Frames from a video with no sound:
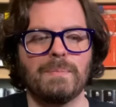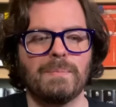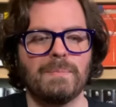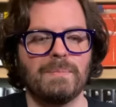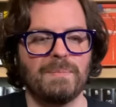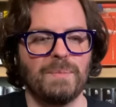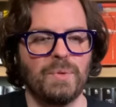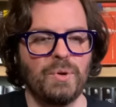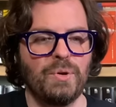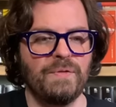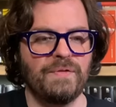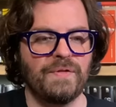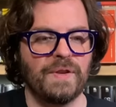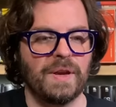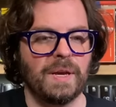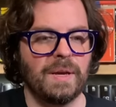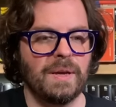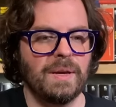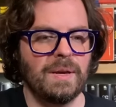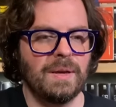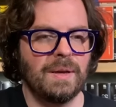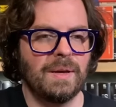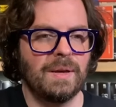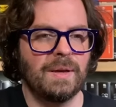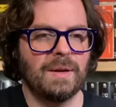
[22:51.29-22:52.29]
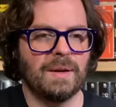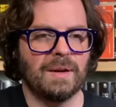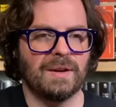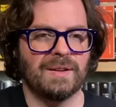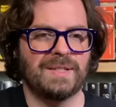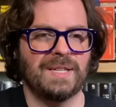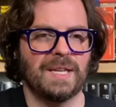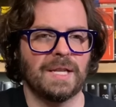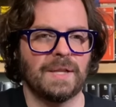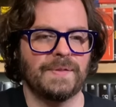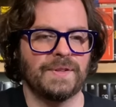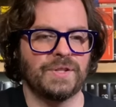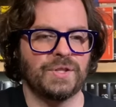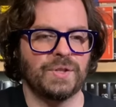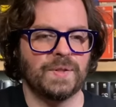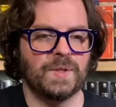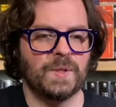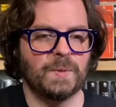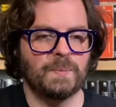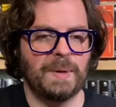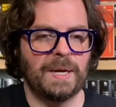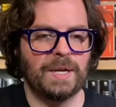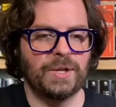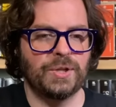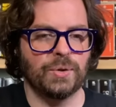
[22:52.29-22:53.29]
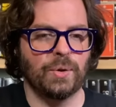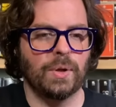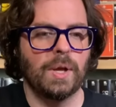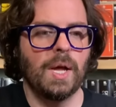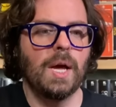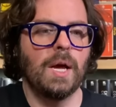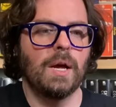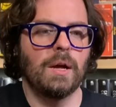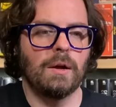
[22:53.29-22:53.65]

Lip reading: movie, or a television special.